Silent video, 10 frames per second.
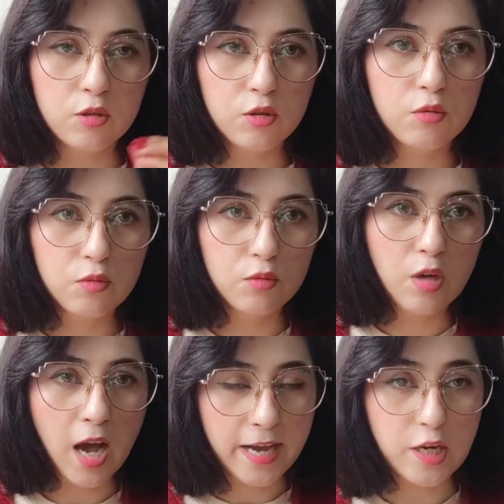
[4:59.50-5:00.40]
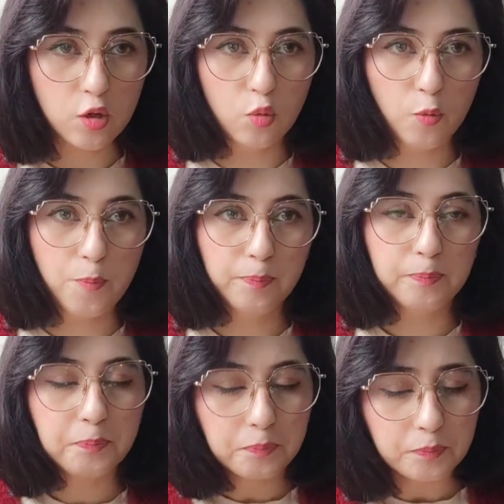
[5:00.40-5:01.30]
to Haikou.
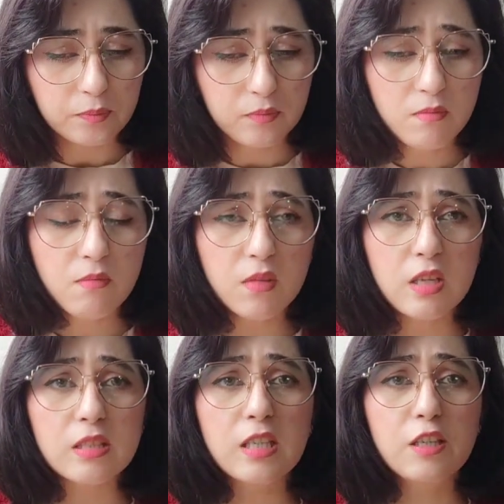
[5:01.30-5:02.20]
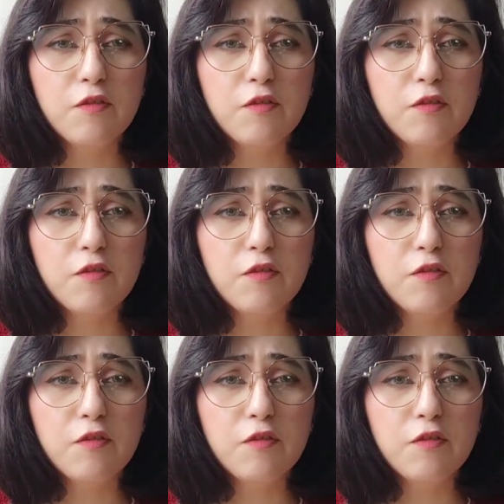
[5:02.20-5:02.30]
The